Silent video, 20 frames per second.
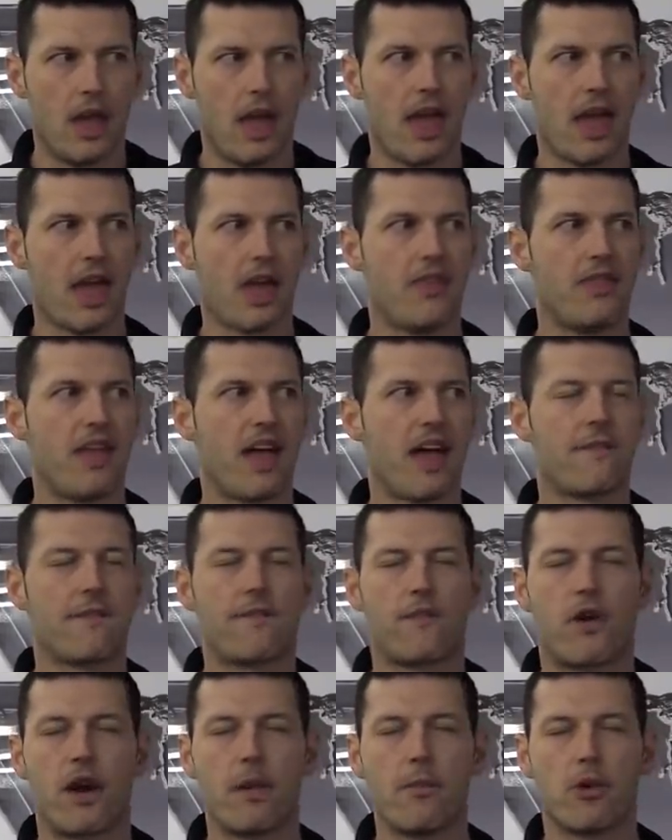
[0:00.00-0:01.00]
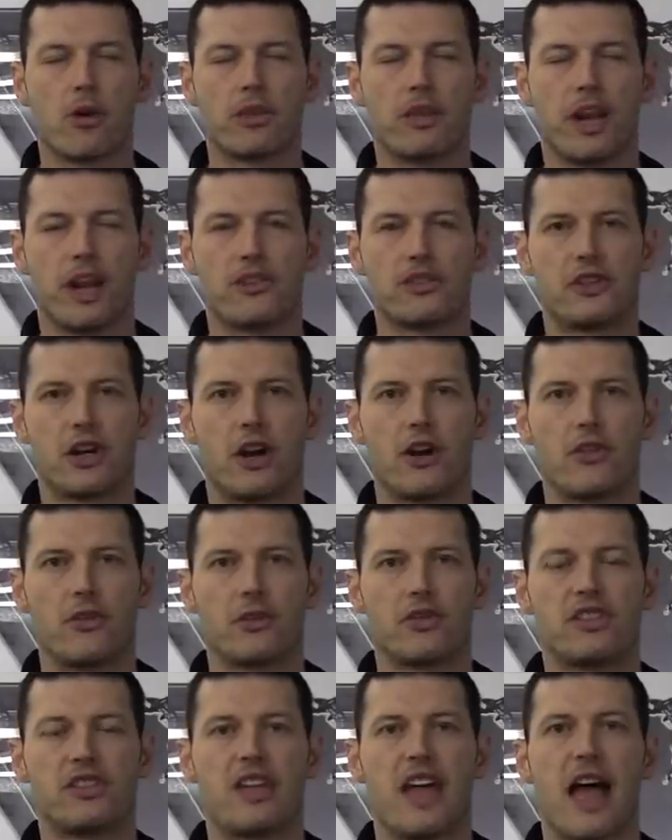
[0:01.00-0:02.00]
And that framework that I started
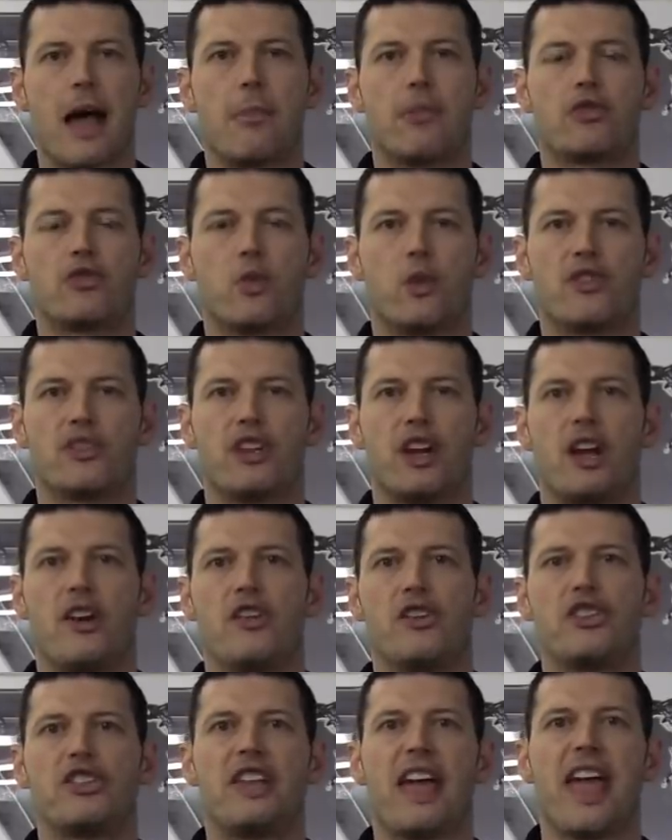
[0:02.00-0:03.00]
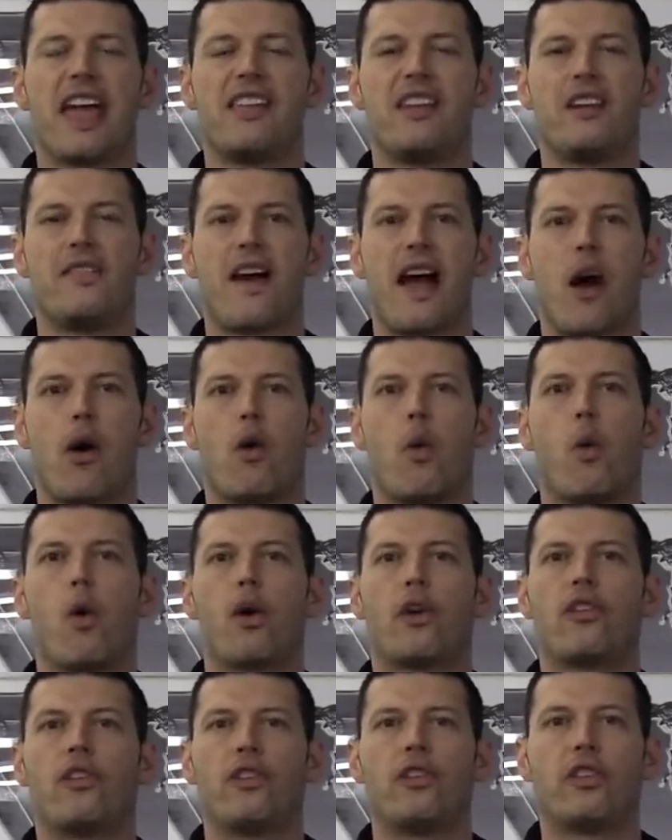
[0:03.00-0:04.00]
to establish was an understanding of how it
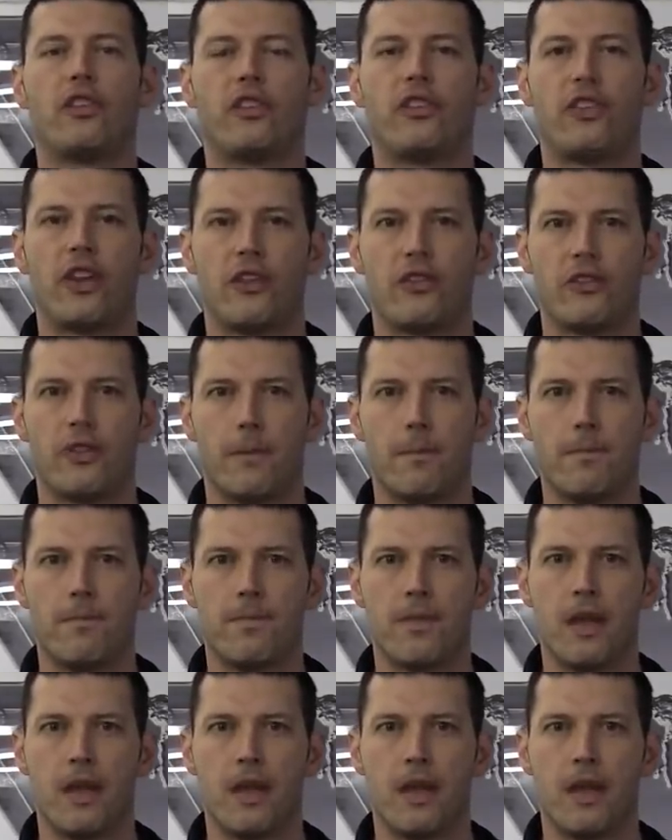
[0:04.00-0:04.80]
works as a system.